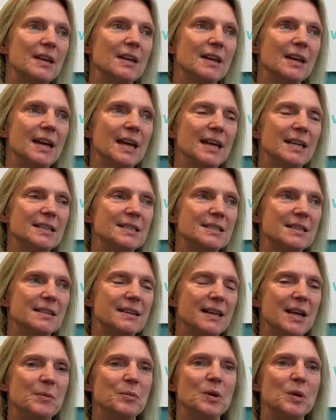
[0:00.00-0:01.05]
And
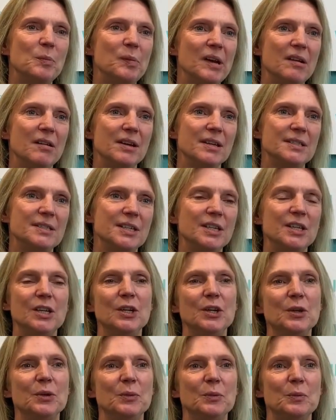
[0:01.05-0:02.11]
they will apply to
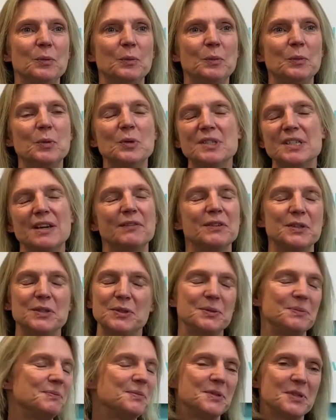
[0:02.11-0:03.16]
you whatever
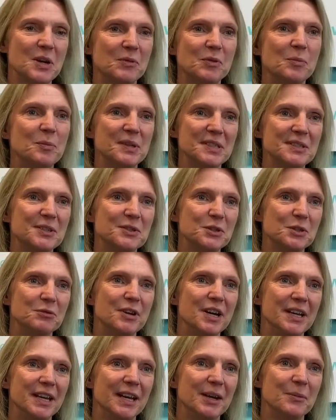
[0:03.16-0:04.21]
type of business you're
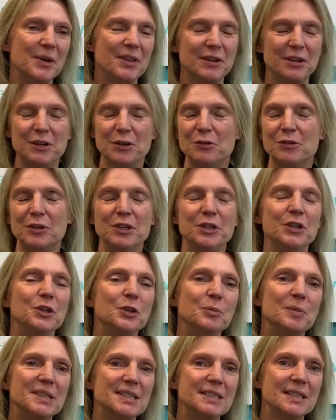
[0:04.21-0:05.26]
running, whether you're a new
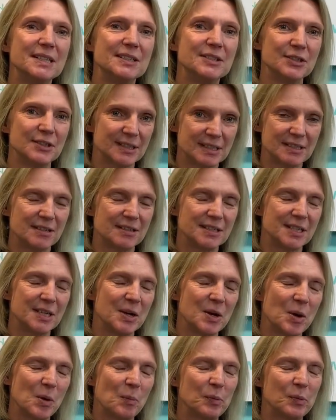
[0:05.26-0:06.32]
business just starting
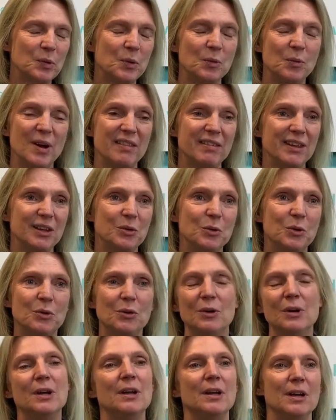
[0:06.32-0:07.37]
up or whether you're
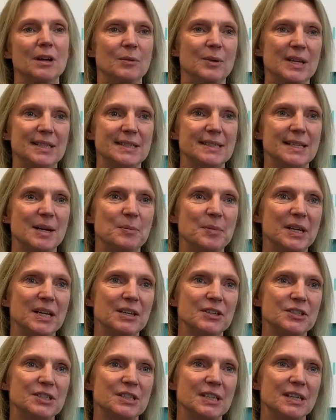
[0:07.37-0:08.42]
well
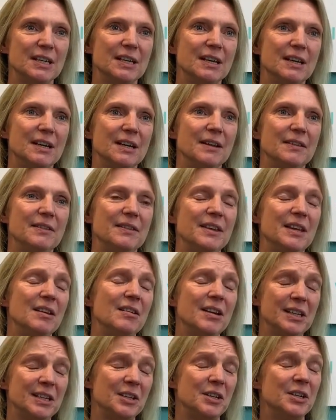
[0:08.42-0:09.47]
established. The
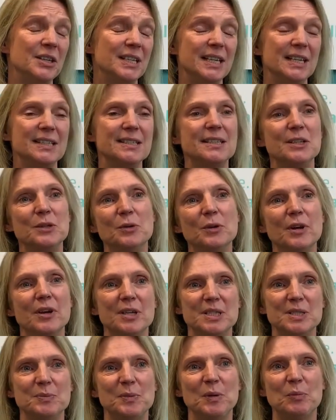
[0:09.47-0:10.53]
likelihood is that you're going
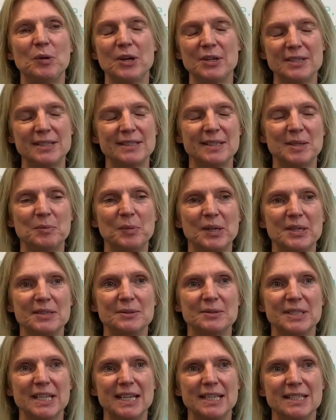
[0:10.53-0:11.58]
to be processing personal
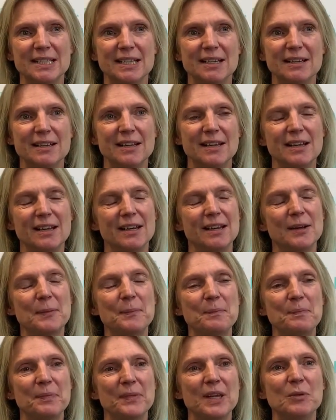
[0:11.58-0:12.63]
data,
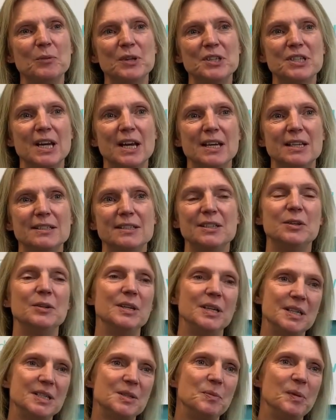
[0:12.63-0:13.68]
in which case you
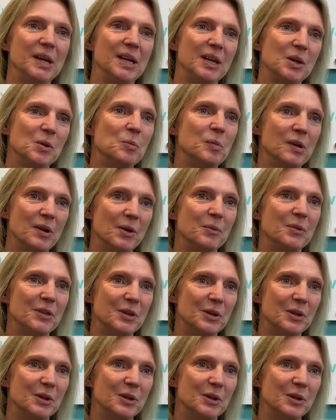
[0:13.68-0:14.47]
need to be compliant with the